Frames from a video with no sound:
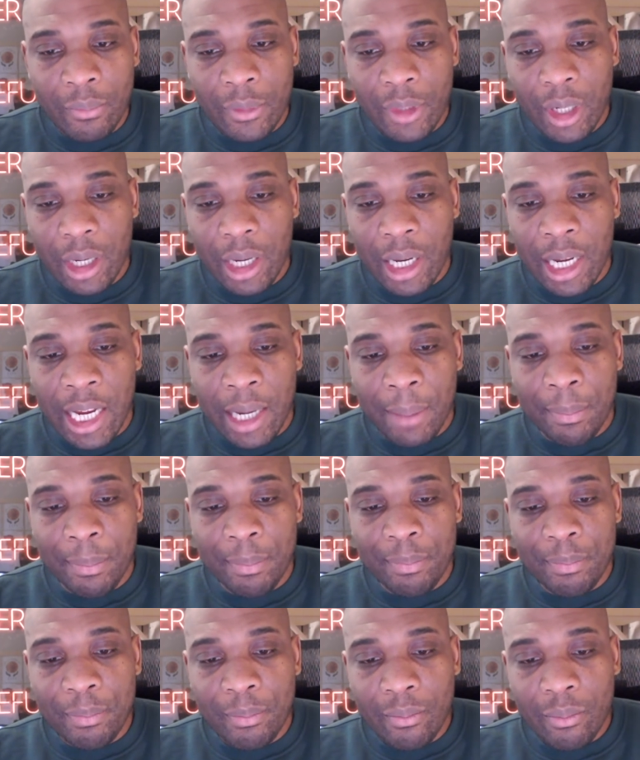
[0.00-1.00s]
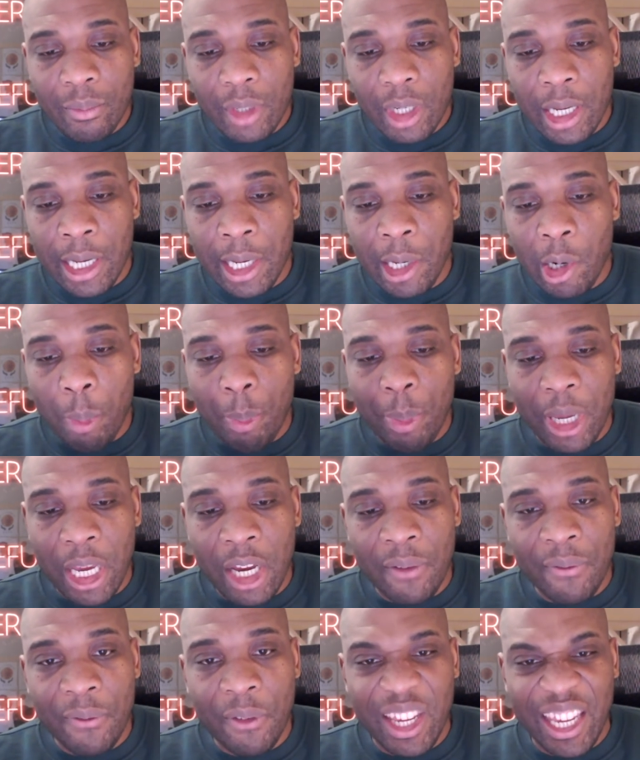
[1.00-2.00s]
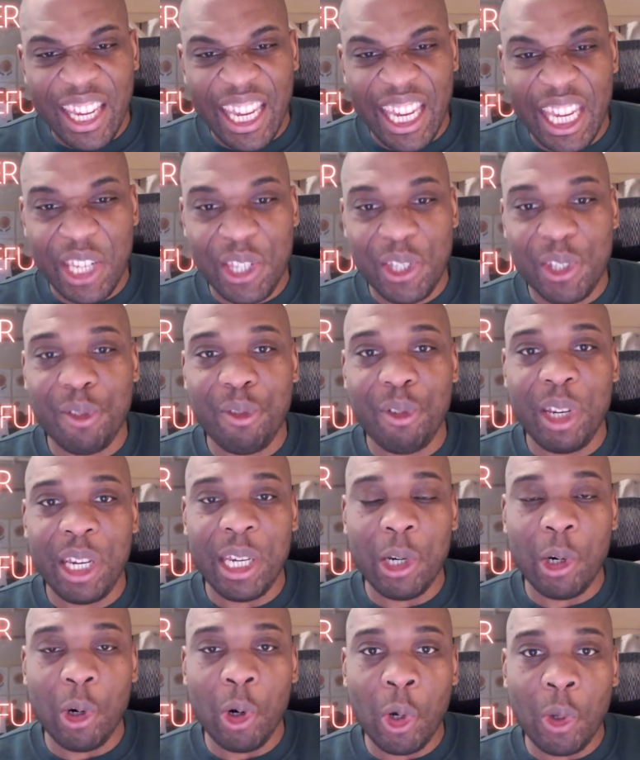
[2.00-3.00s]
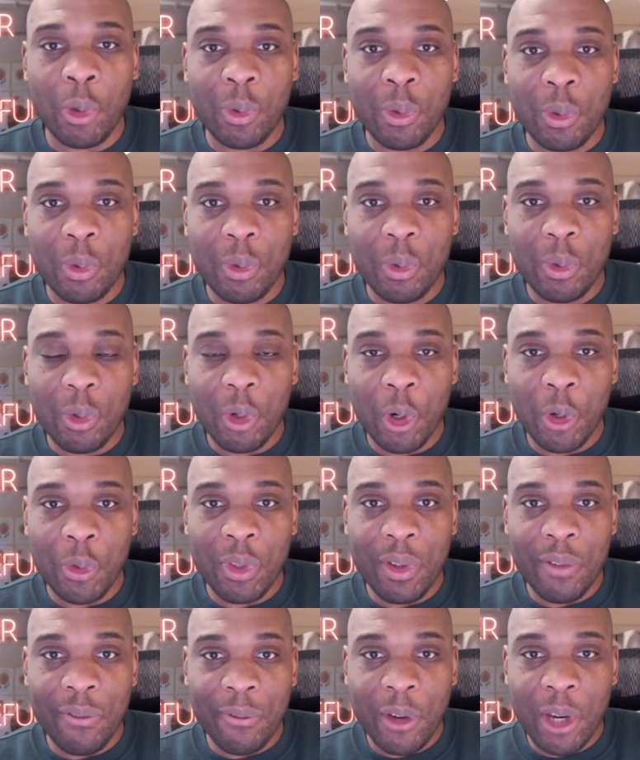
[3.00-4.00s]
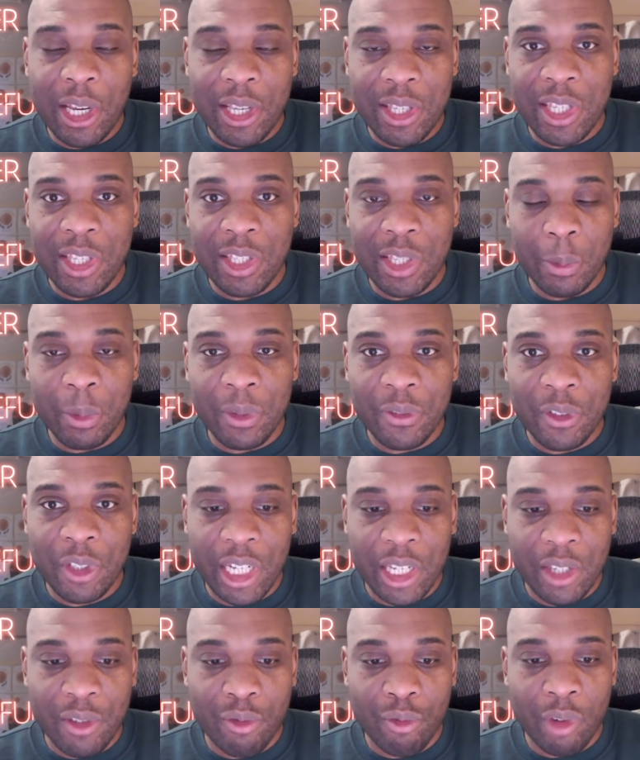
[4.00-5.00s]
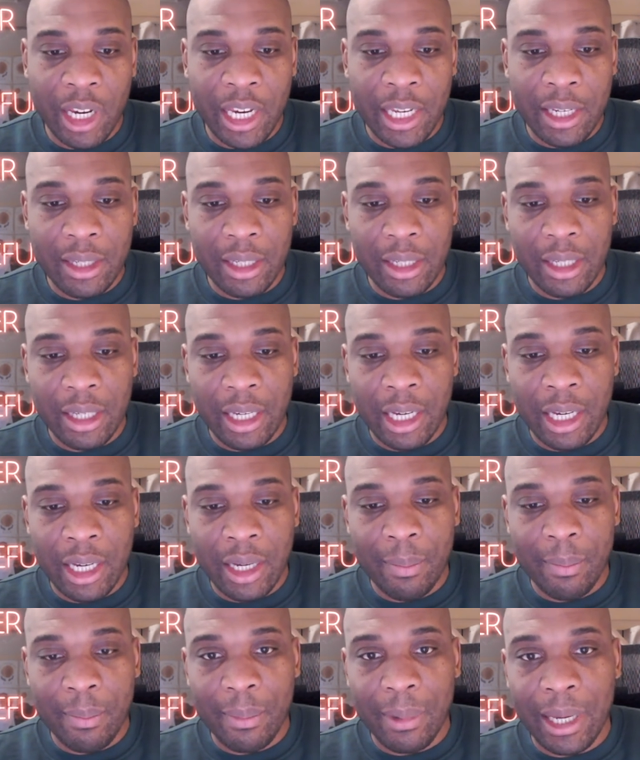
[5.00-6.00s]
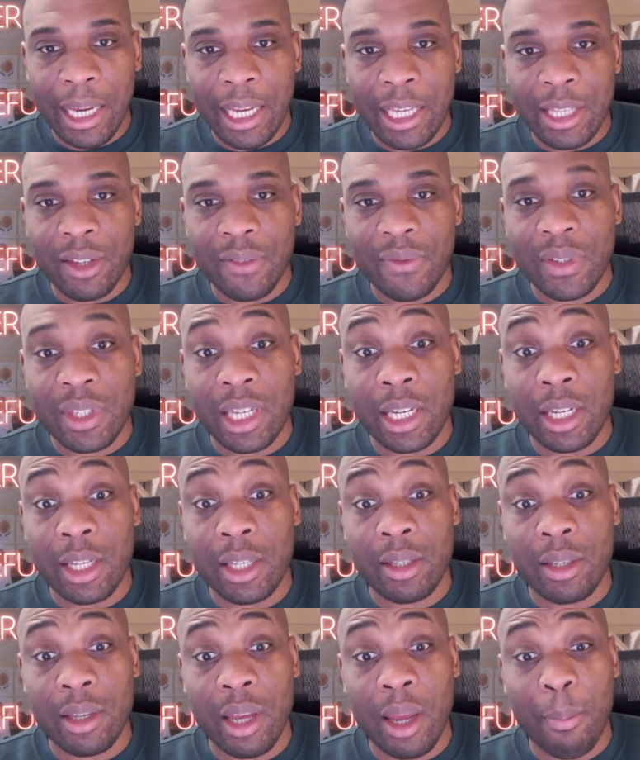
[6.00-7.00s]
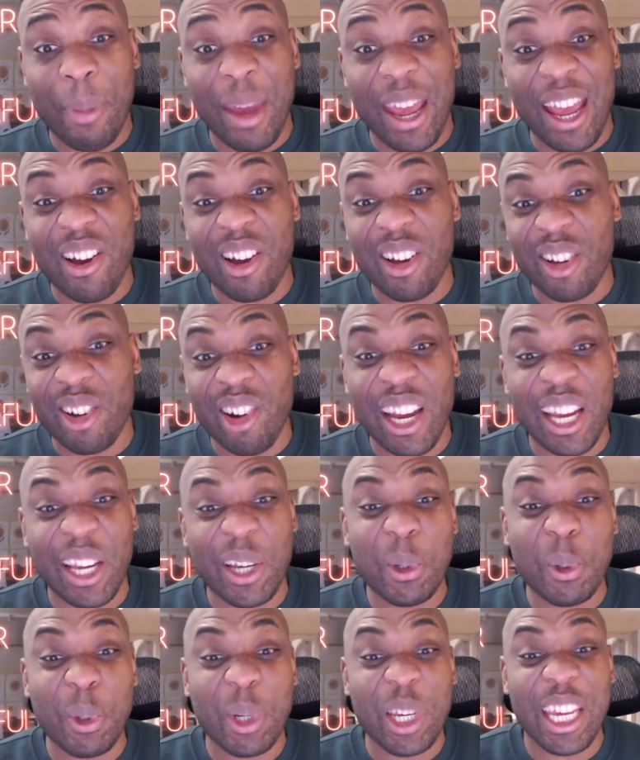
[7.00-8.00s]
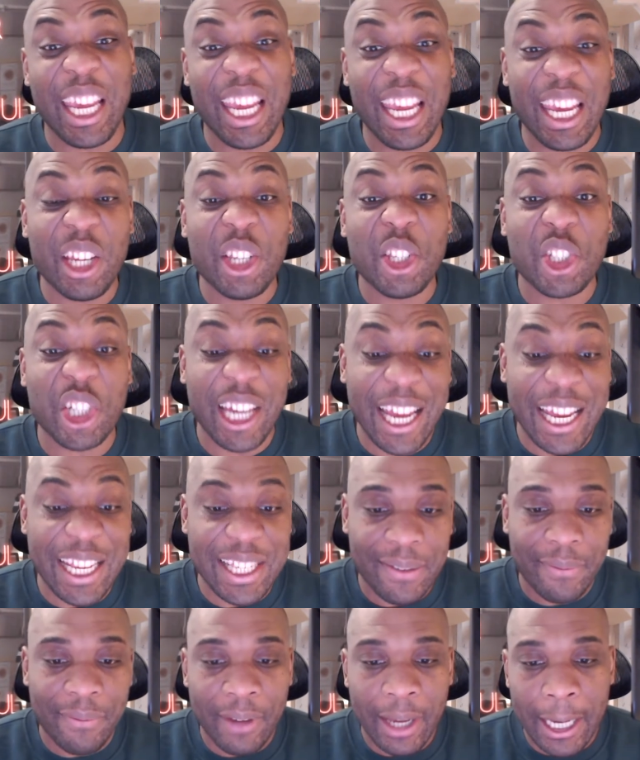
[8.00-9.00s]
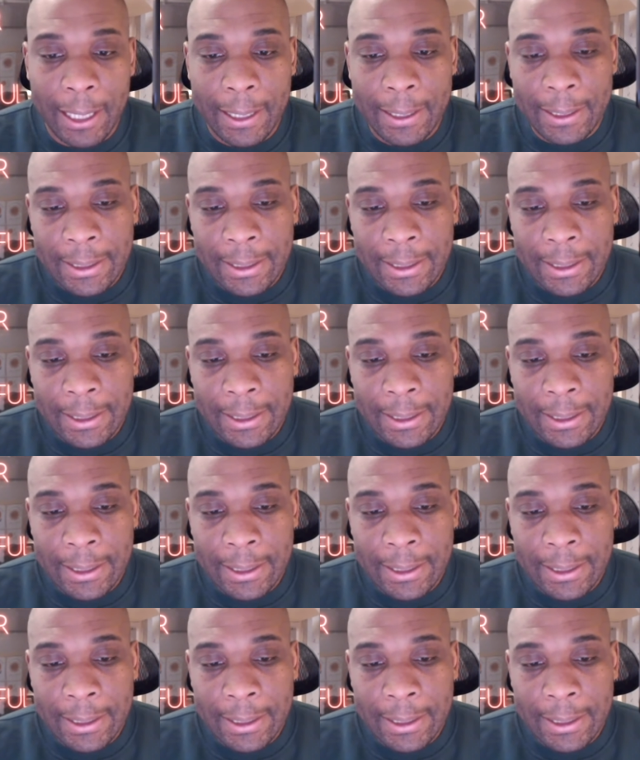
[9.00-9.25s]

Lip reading: A little bit of history on the verses that we've just read. As I've said, it's about a guy called King Jehoshaphat.